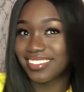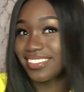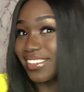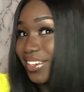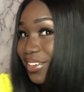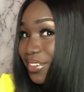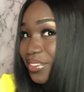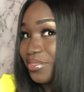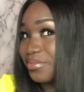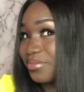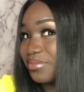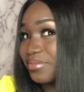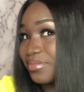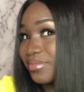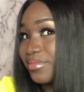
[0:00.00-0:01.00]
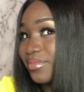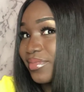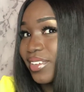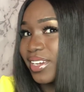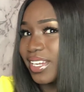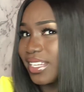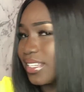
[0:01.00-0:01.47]
Yo,
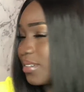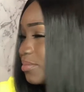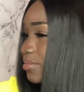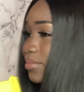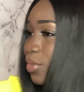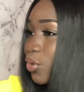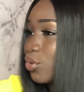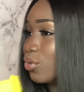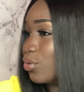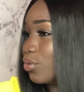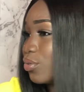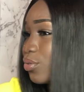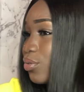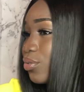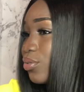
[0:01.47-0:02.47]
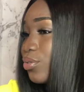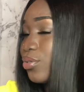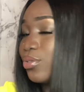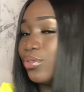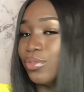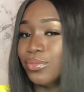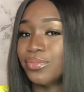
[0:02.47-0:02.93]
yeah, dumb. Oh, oh,
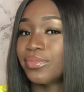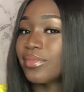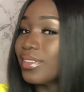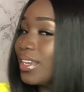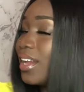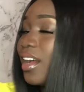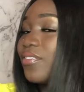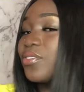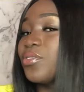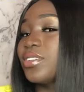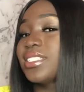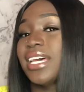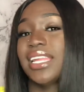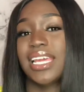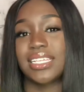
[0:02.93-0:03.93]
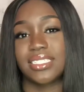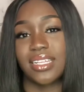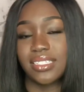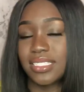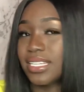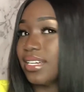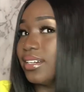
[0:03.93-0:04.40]
oh. Of course, I like
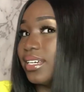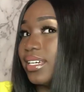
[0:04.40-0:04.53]
Stush Gal